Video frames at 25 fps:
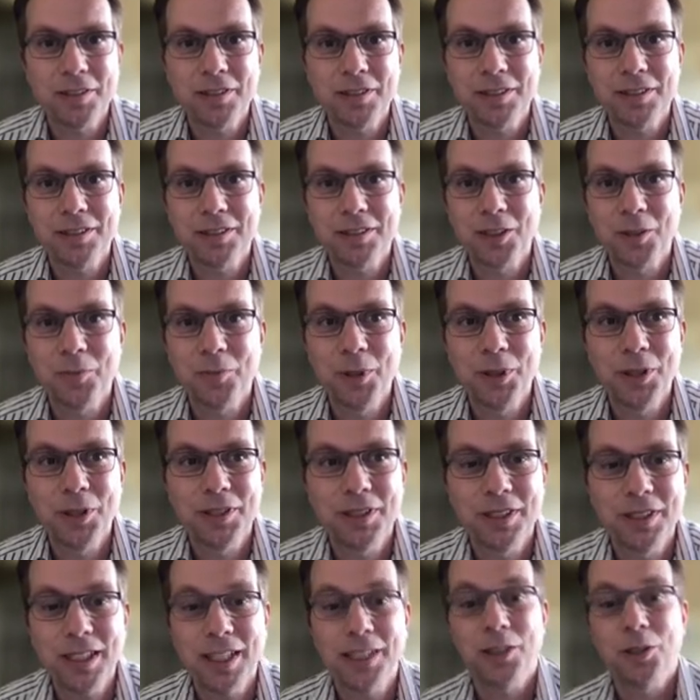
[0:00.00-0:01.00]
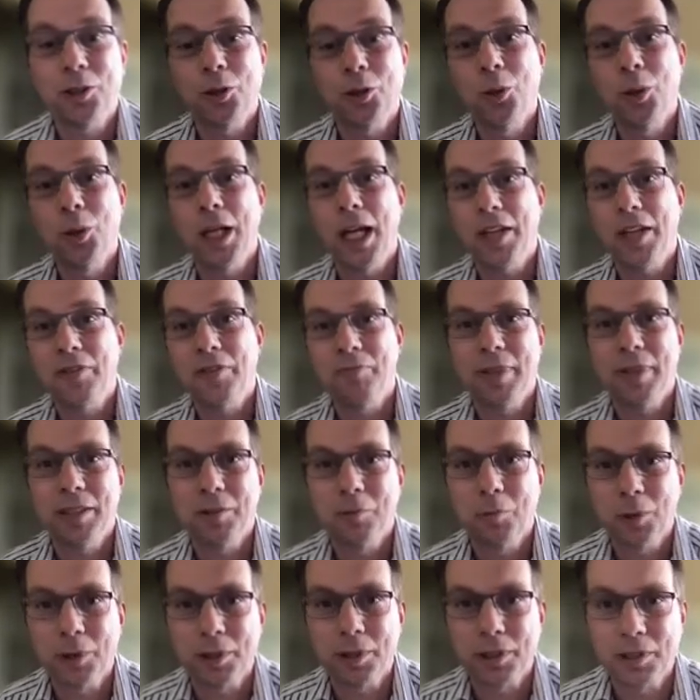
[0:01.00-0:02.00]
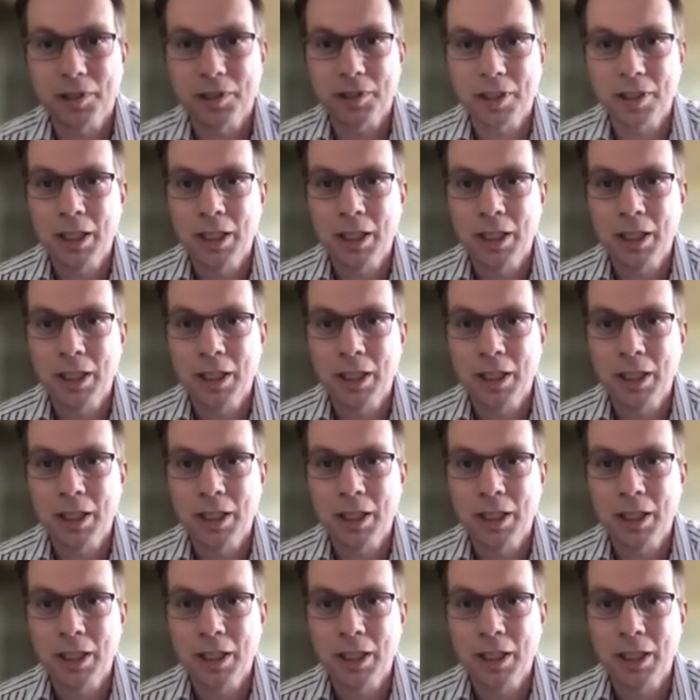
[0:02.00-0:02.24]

uh, community. It could have been worse.